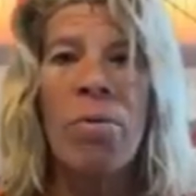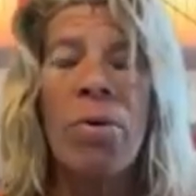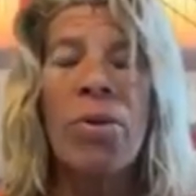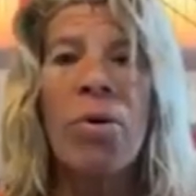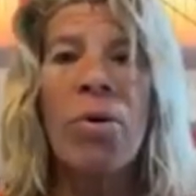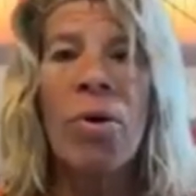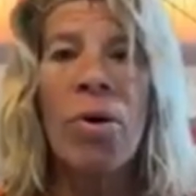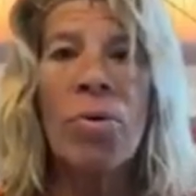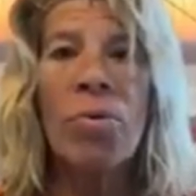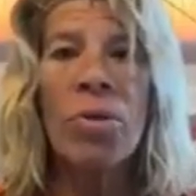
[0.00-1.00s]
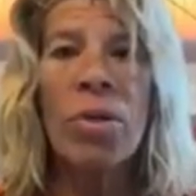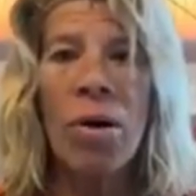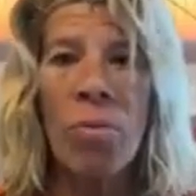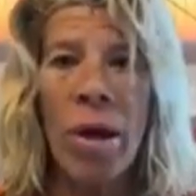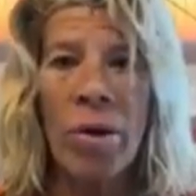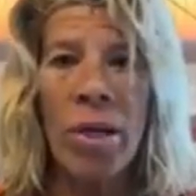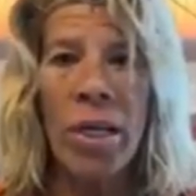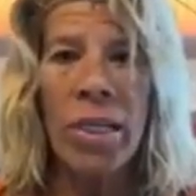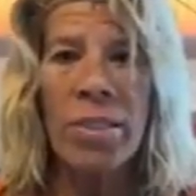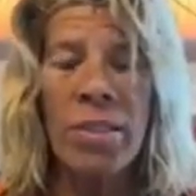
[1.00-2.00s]
with our own
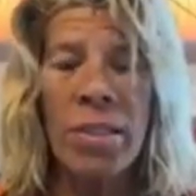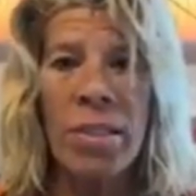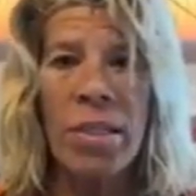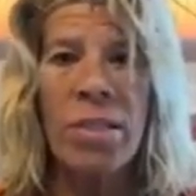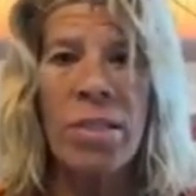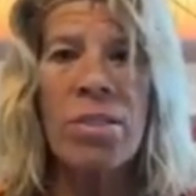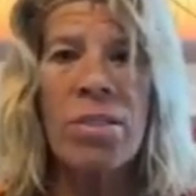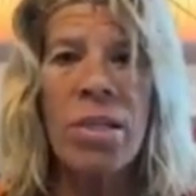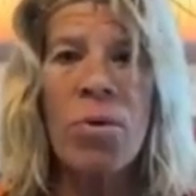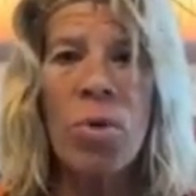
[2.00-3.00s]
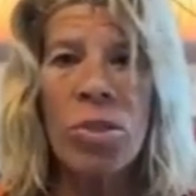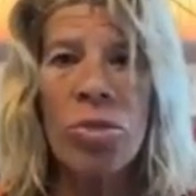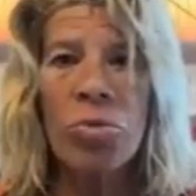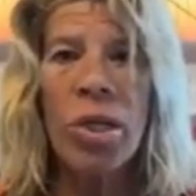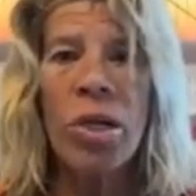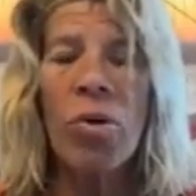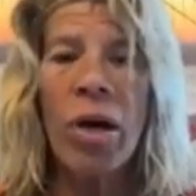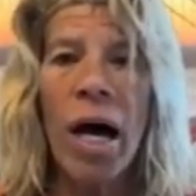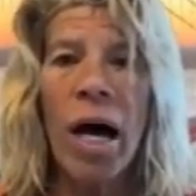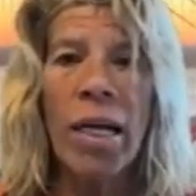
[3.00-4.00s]
awareness to see what's really
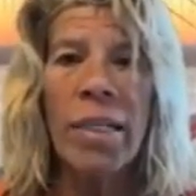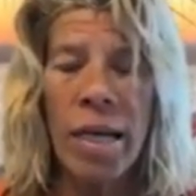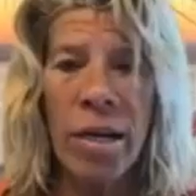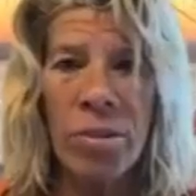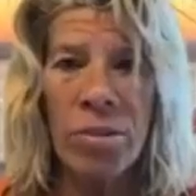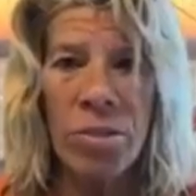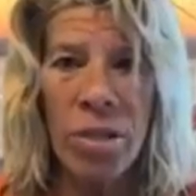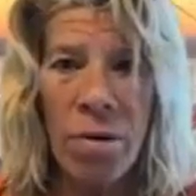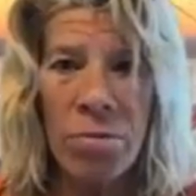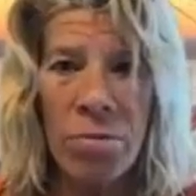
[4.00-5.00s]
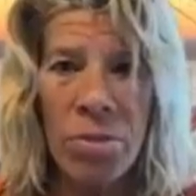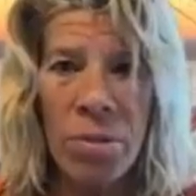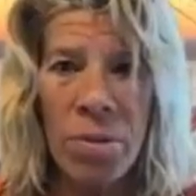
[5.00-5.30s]
going on inside ourselves.